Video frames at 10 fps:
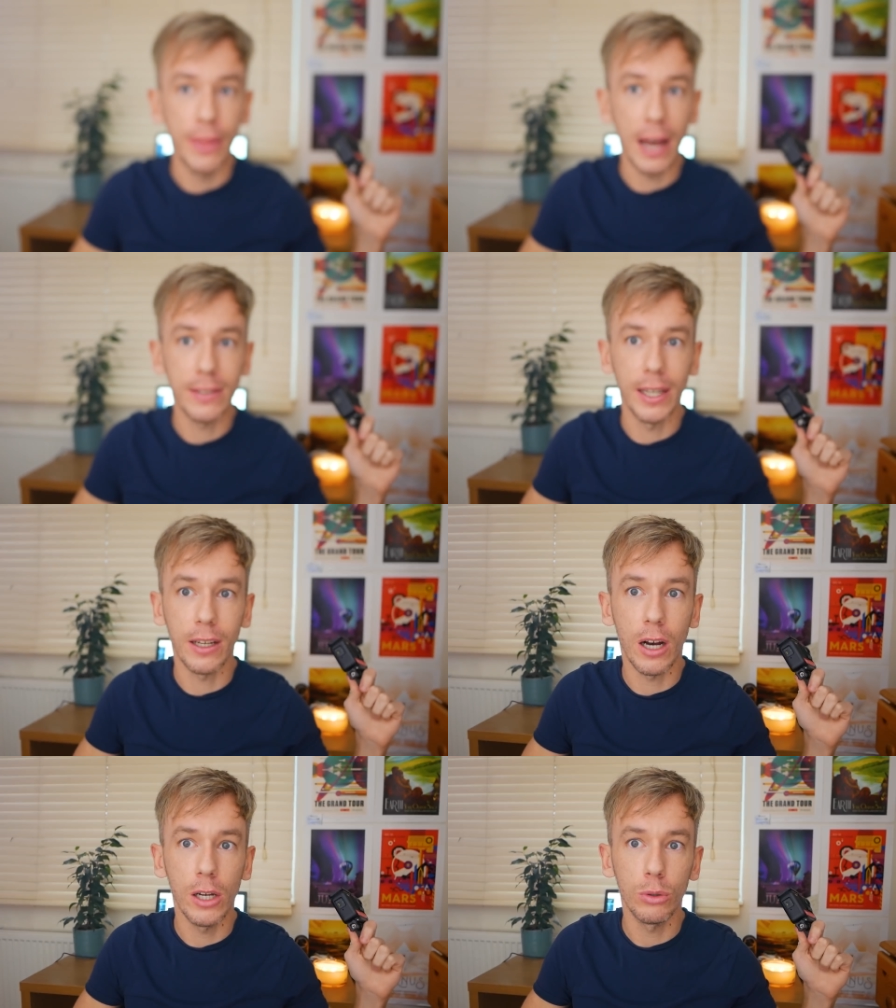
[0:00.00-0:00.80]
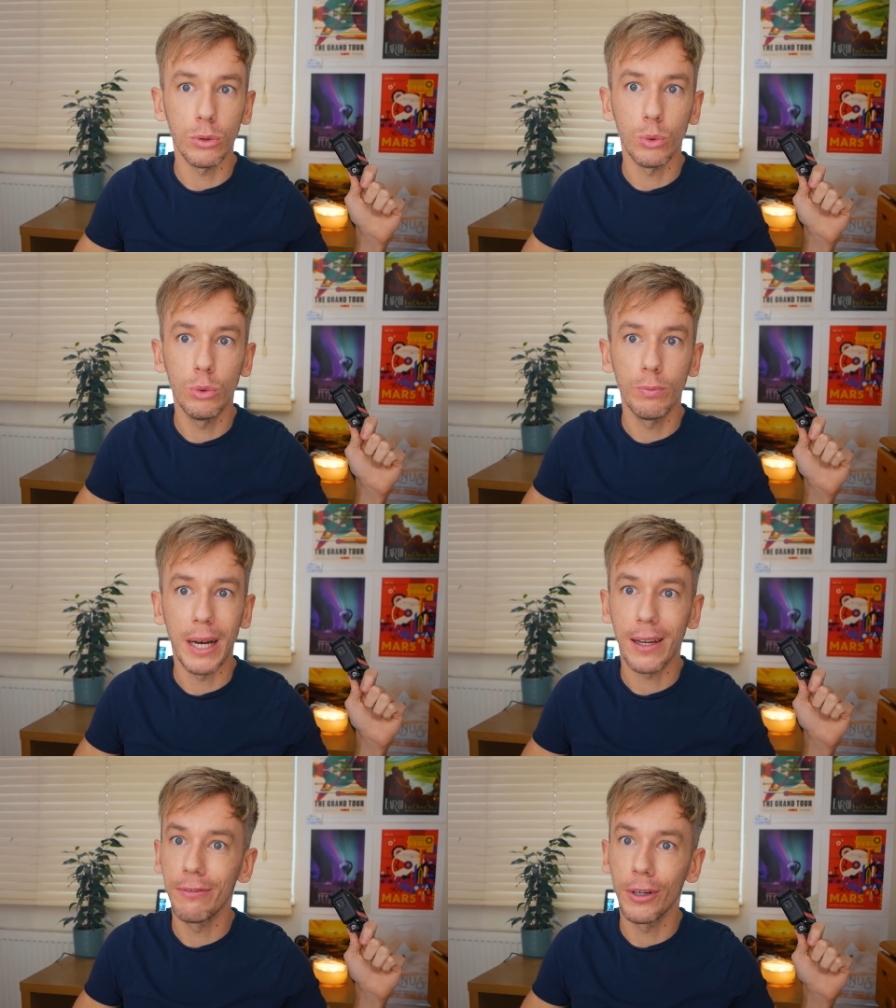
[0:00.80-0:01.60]
That's it, guys. Oh,
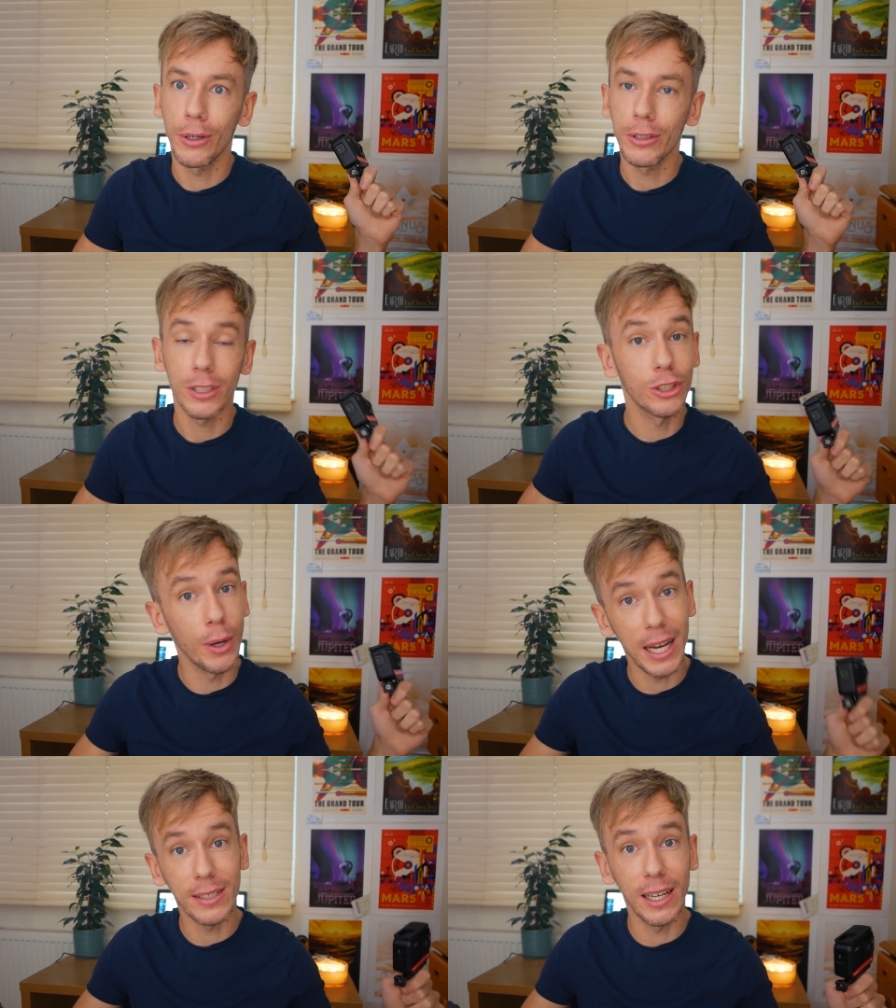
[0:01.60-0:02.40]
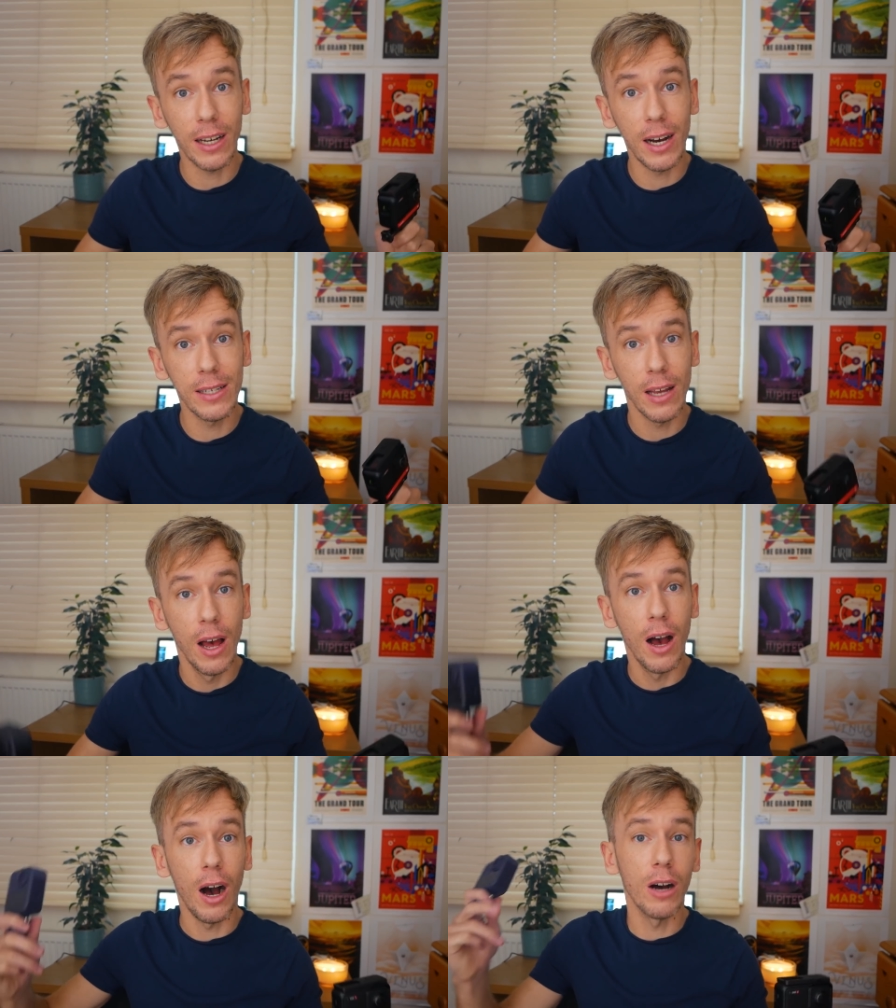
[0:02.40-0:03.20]
back in focus. So that's it, guys.
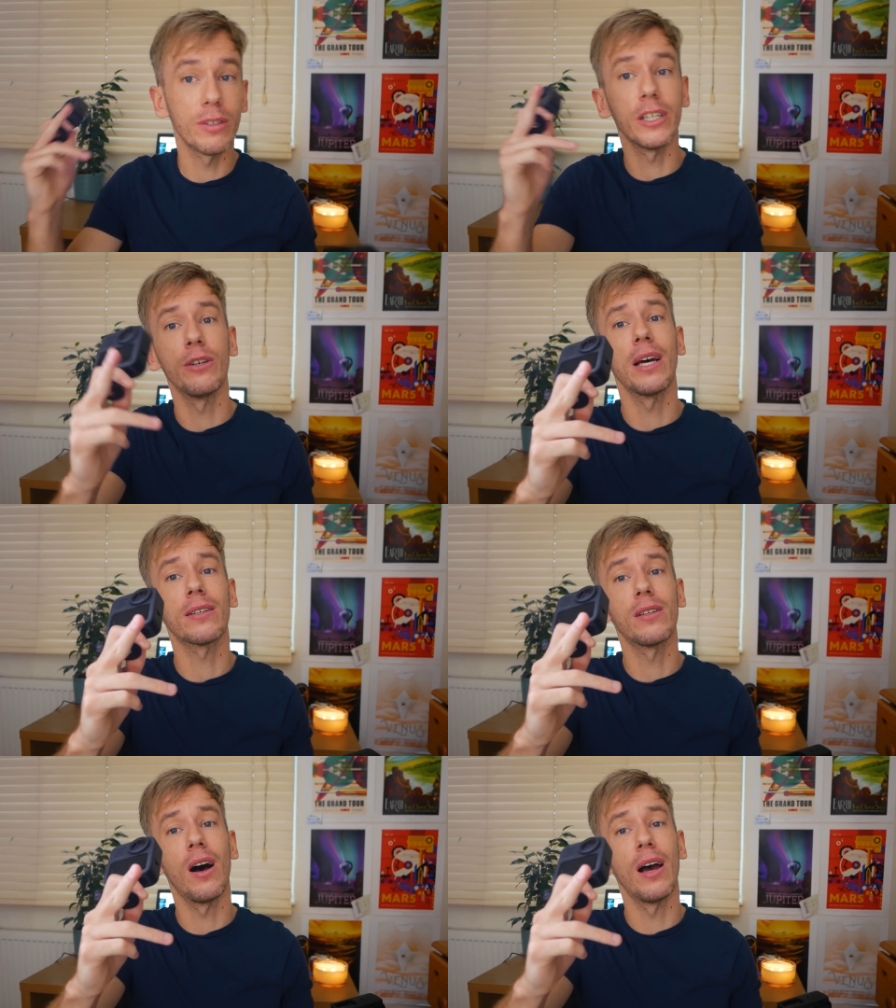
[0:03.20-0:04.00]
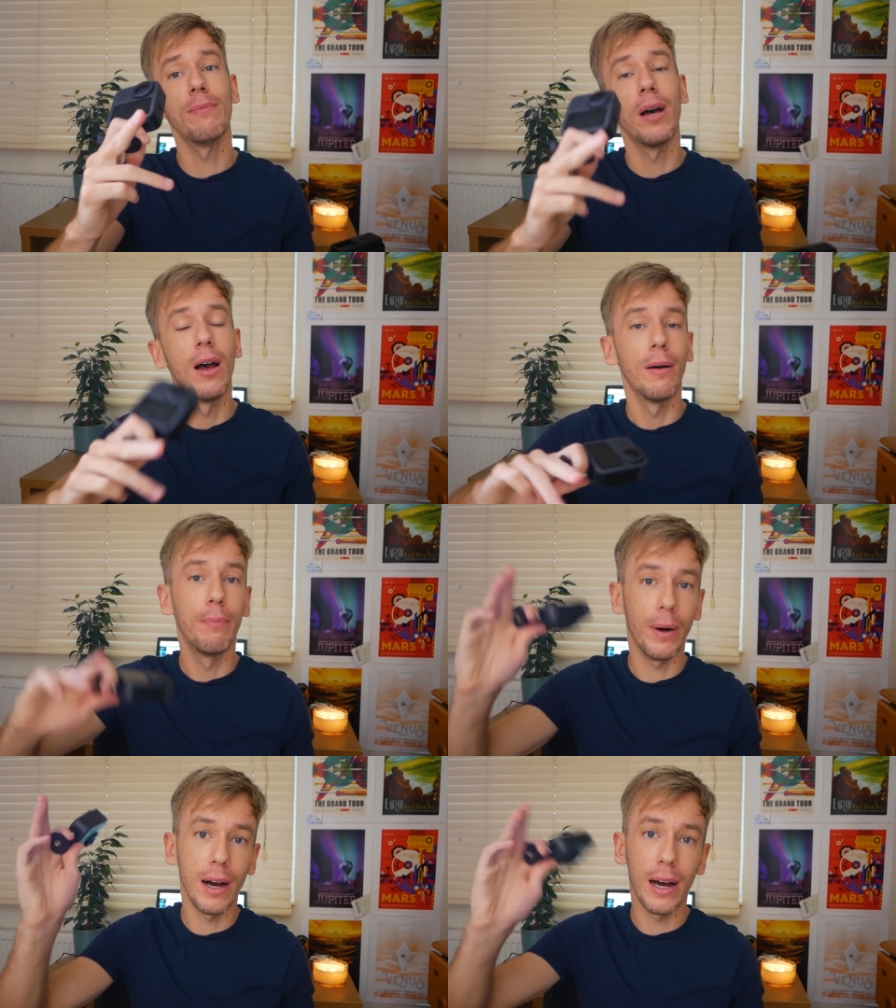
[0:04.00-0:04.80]
I'll see you next time.
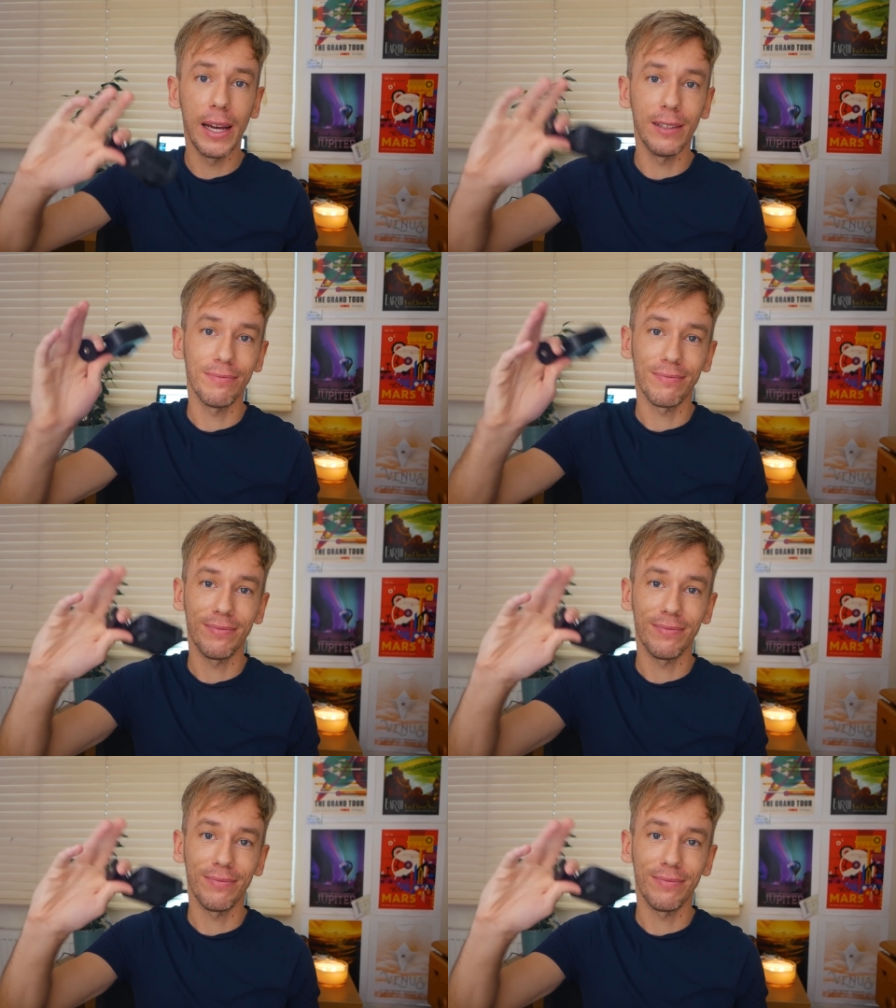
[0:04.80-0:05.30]
Bye.